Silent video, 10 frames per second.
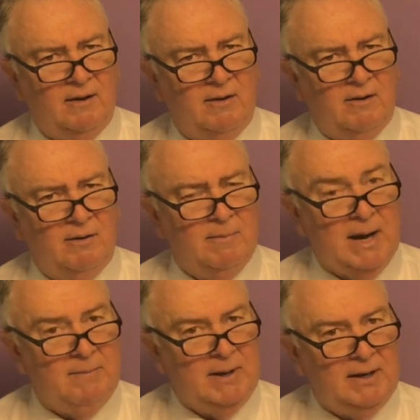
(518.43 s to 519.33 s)
Or
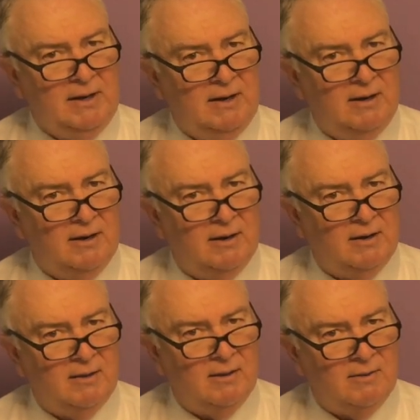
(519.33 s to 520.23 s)
maybe
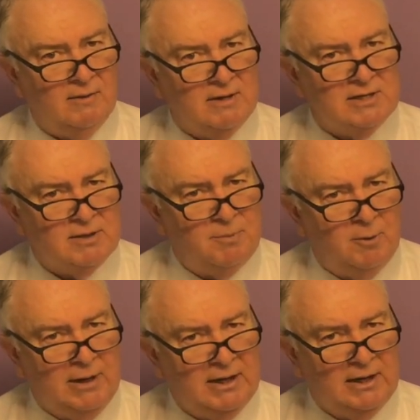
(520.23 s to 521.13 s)
they're
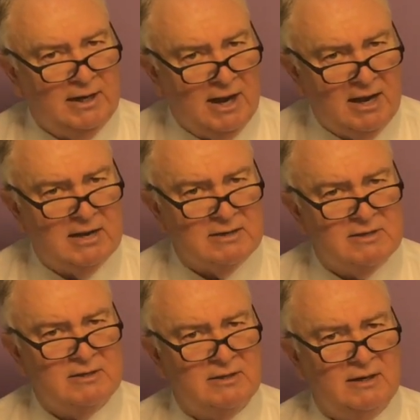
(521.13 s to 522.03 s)
disappointed in
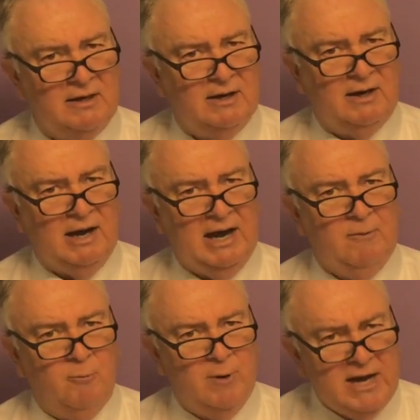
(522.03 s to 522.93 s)
us,
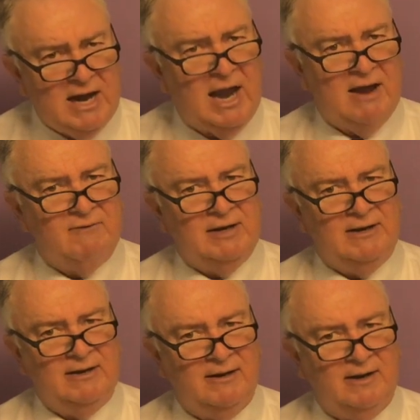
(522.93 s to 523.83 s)
and we
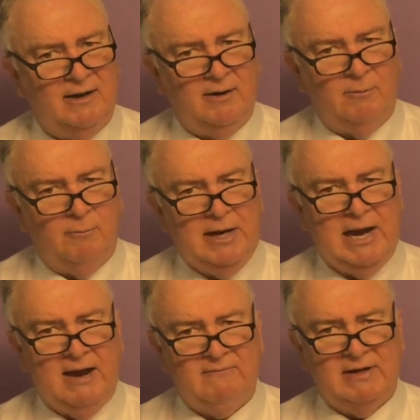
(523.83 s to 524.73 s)

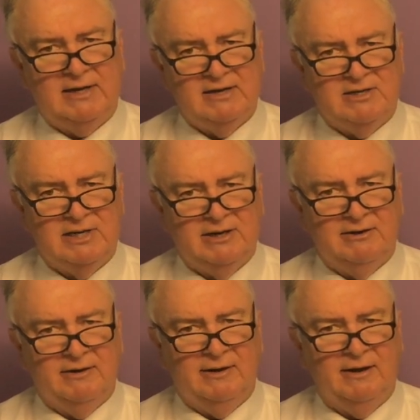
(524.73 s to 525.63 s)
haven't
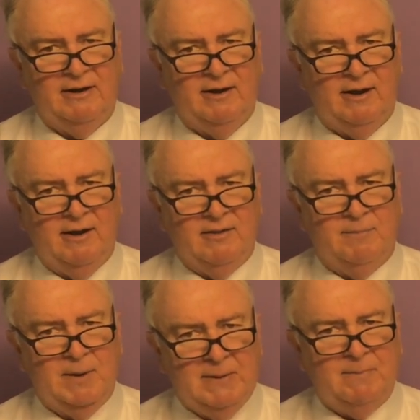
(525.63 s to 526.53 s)
considered other
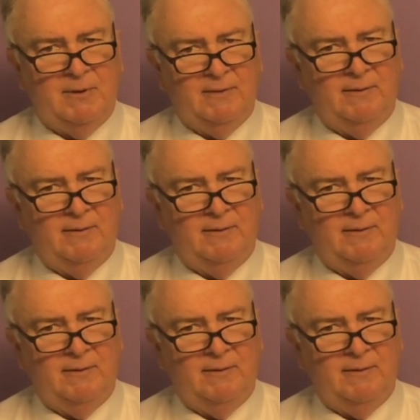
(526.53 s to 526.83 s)
people.